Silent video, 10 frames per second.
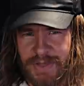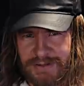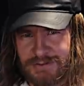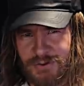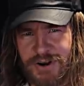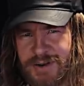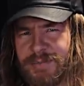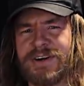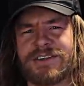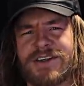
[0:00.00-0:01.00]
That's great,
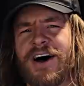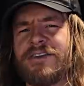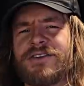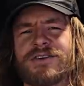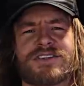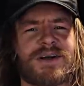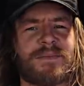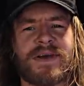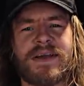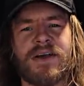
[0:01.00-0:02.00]
because I've got
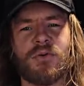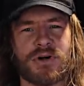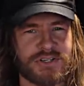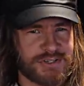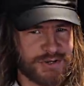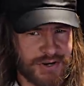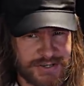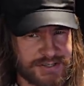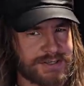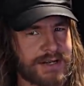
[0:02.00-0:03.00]
something here which is going
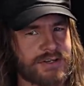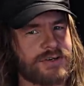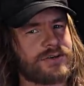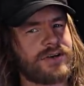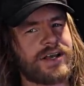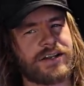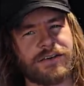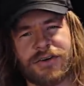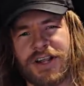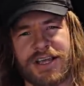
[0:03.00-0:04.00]
to send you
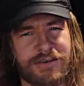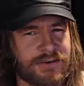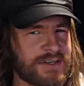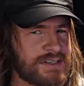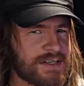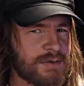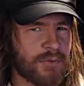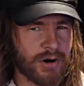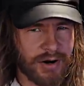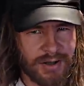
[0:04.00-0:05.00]
into an even
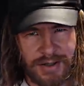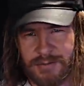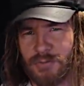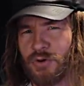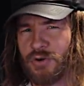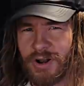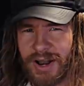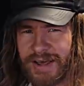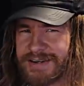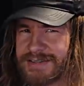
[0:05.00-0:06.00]
deeper, more
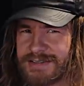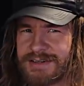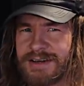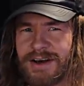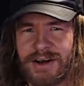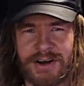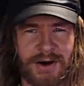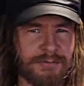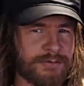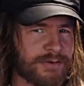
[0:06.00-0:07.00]
relaxed, a
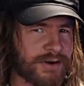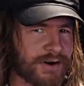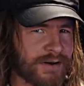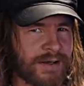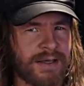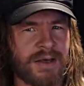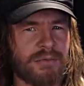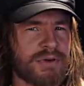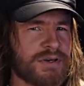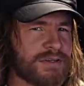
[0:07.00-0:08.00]
comfier,
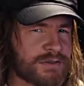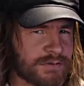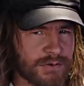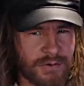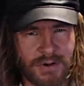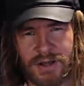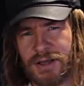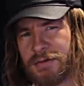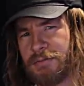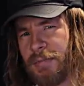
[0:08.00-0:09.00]
peaceful,
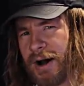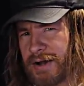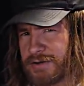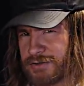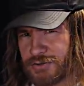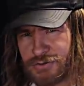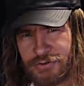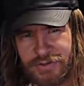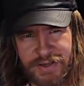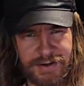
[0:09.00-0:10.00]

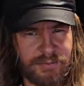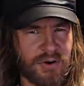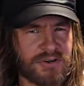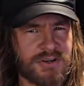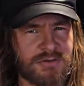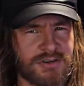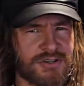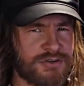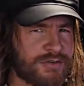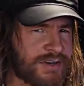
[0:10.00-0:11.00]
mind-soothing,
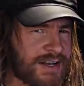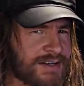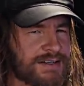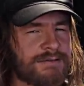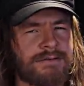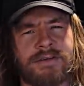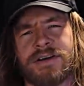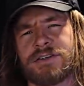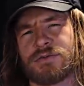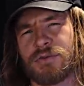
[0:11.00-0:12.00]
body-rejuvenating,
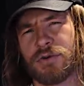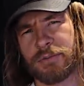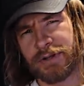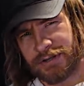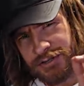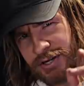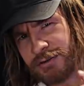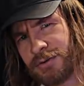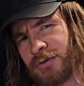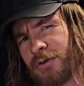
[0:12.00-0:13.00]
face-warming,
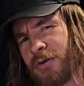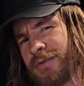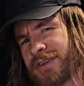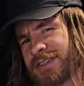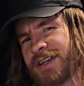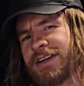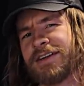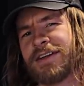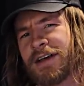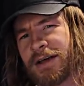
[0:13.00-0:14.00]
gentle, room-ascended.